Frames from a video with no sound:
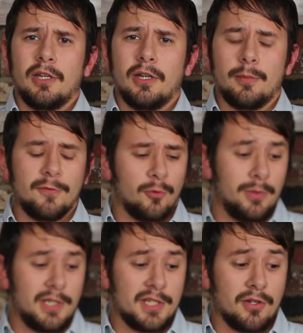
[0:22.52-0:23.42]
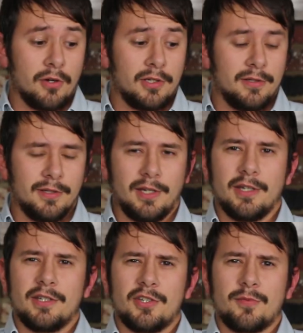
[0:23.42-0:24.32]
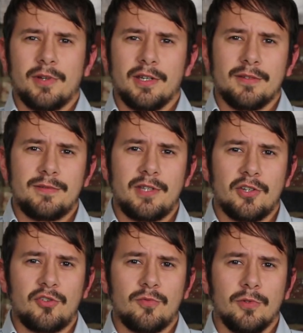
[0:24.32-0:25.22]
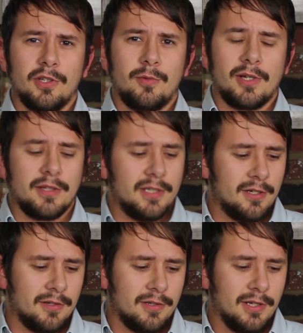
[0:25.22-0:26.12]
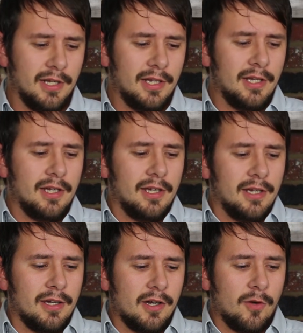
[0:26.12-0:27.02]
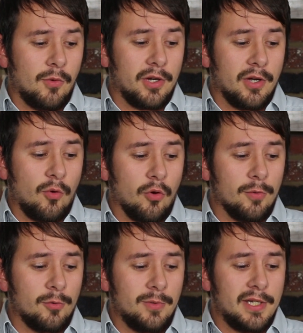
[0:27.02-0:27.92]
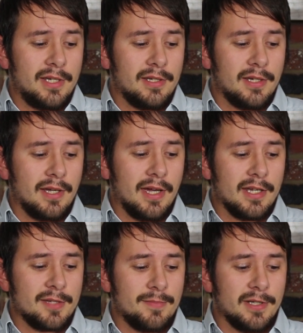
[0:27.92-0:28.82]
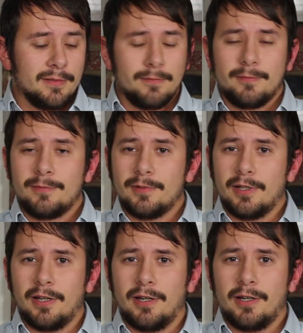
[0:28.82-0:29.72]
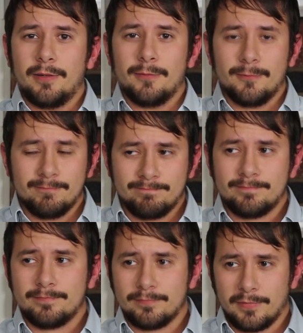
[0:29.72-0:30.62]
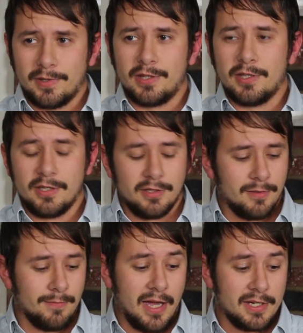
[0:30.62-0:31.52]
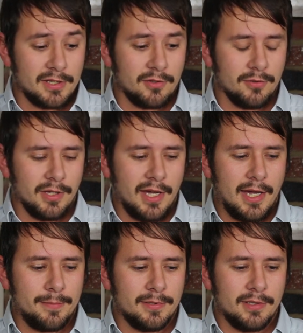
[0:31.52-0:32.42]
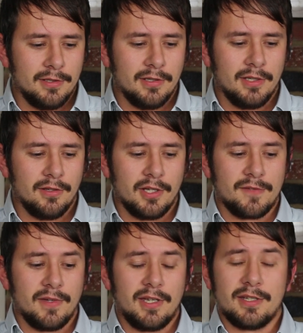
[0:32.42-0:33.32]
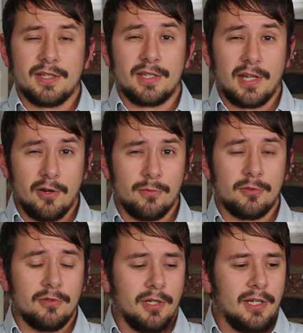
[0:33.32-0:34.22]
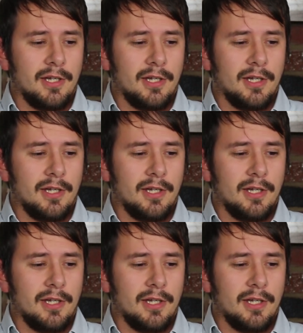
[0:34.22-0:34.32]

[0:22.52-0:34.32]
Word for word: Uh, before we get started, I just want to touch really quickly on uh, what a horrible week it has been. Um, the the massacre that happened in, in Las Vegas is terrible.